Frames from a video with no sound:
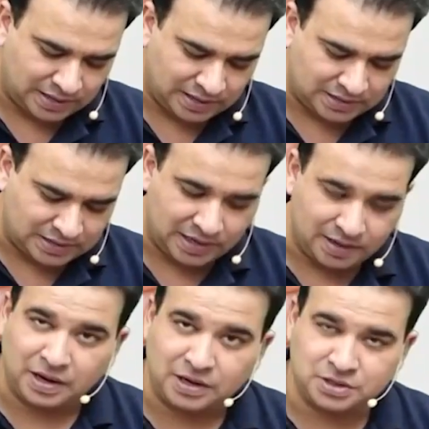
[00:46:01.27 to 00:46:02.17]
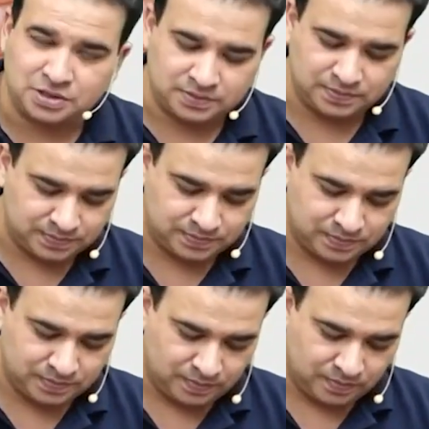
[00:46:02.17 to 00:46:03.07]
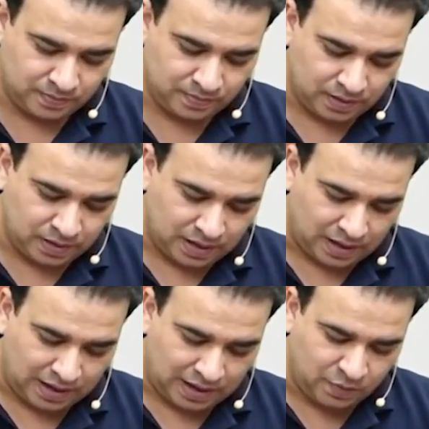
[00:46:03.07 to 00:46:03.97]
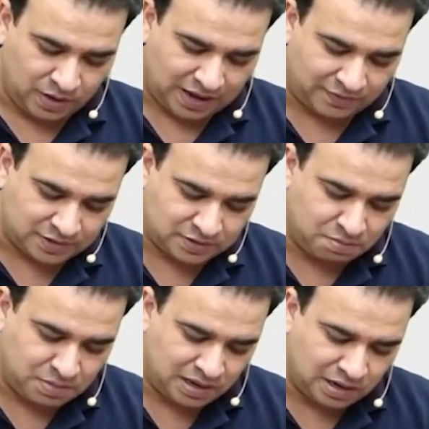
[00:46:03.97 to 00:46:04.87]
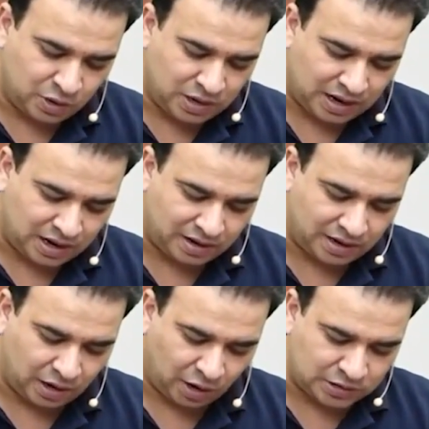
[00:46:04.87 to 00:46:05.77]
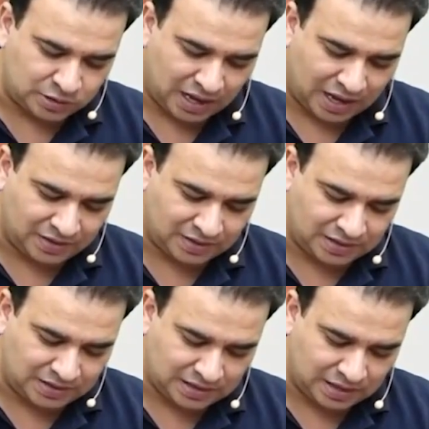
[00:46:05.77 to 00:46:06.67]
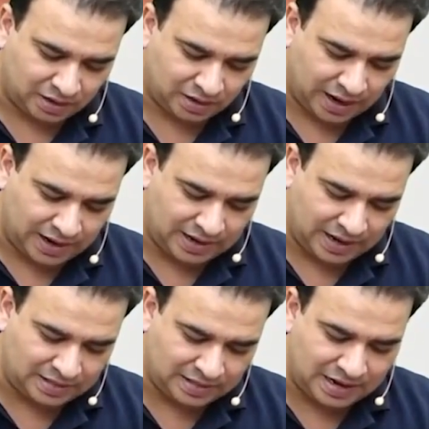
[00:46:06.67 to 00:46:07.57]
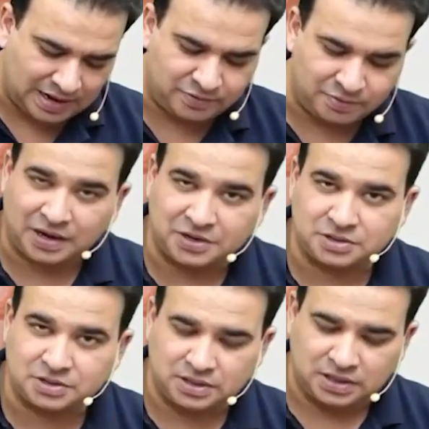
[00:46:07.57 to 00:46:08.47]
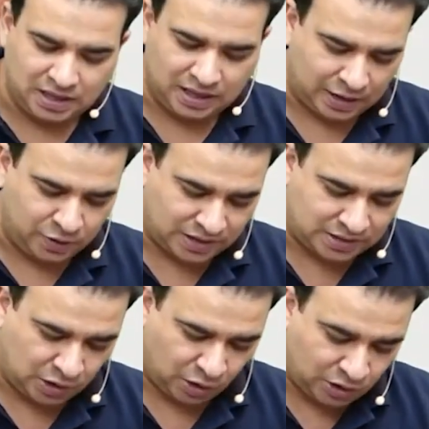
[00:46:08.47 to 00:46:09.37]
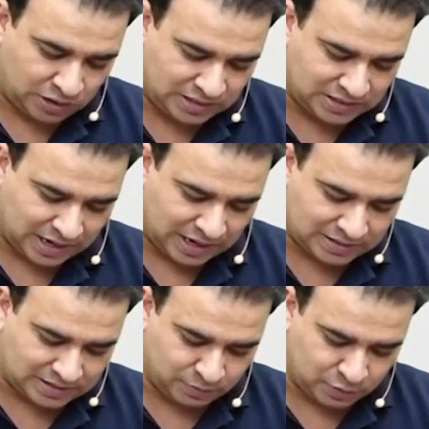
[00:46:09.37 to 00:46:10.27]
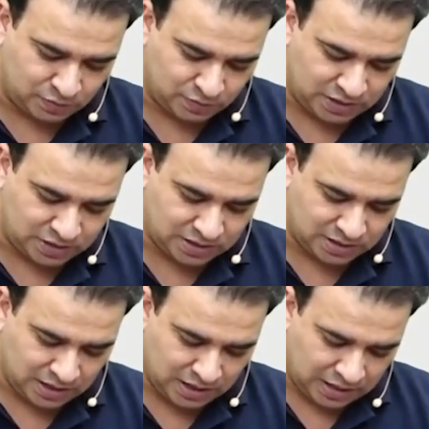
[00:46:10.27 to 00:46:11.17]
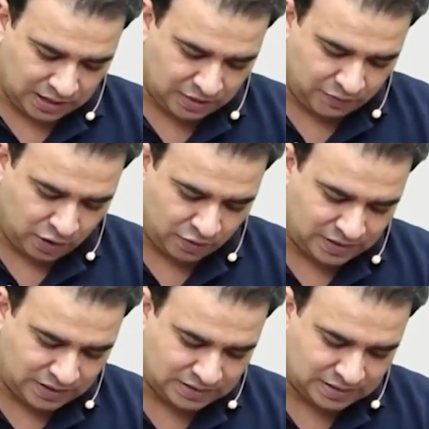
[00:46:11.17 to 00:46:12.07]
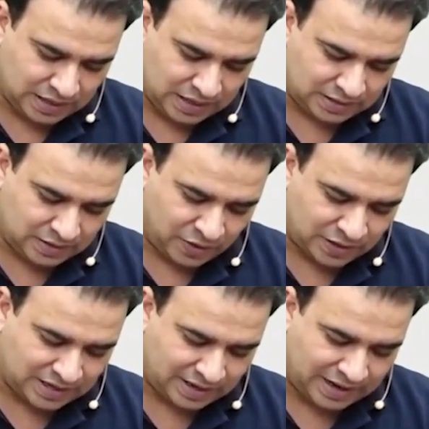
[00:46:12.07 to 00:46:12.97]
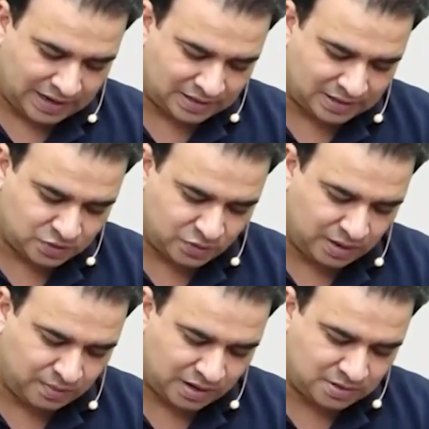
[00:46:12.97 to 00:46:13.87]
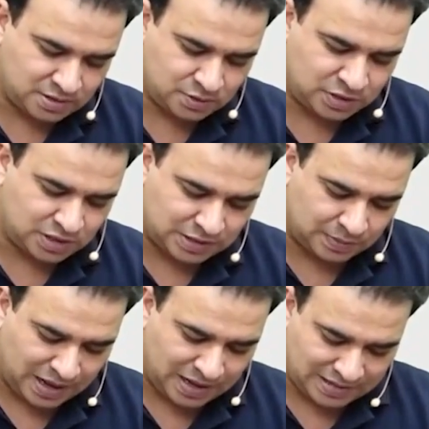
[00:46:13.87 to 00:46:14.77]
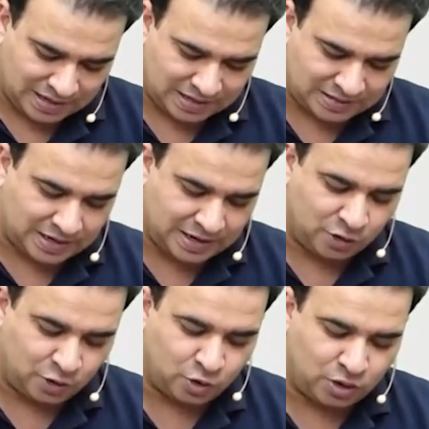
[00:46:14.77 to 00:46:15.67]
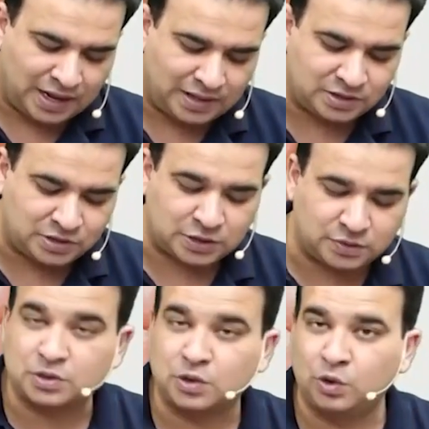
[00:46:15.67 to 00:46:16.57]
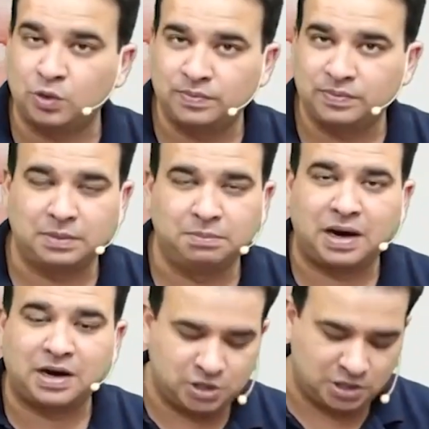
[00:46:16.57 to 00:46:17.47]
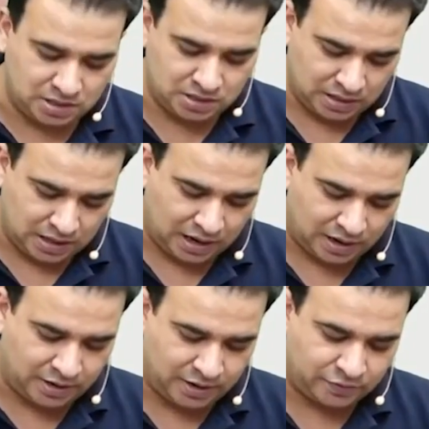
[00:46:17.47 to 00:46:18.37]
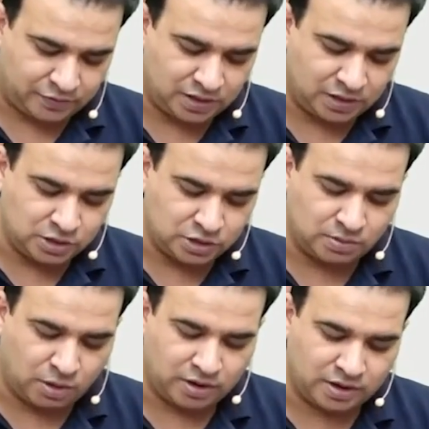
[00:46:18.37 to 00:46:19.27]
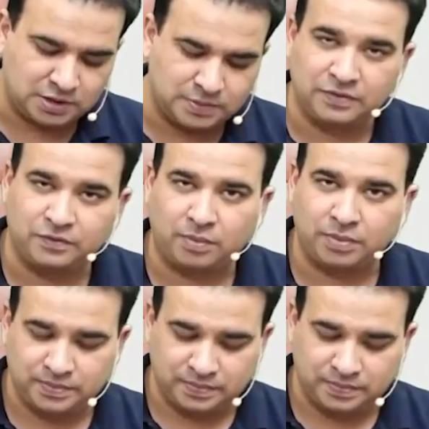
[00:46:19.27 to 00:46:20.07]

and the descending branches. And we have this middle colic artery also having these right and the left branches. And you can see all these are anastomosing with each other, giving off these, the vasa recta, the straight branches which are supplying the ascending colon and the transverse colon. The marginal artery of the Drummond is being formed.